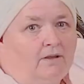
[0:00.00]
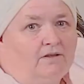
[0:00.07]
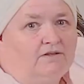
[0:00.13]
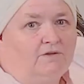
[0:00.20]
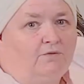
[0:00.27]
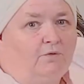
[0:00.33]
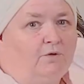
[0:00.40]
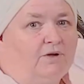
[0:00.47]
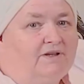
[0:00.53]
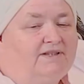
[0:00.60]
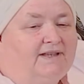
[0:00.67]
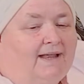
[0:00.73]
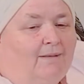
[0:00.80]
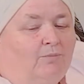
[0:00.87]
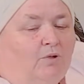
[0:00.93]
So for
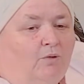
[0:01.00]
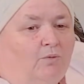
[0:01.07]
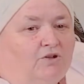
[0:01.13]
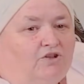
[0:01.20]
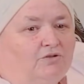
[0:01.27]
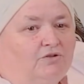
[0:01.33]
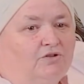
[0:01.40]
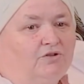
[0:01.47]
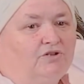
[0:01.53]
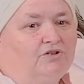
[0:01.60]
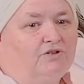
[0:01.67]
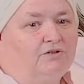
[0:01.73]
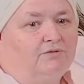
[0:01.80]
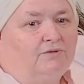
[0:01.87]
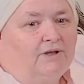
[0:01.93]
example, what you could
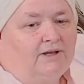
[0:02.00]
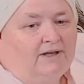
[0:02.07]
do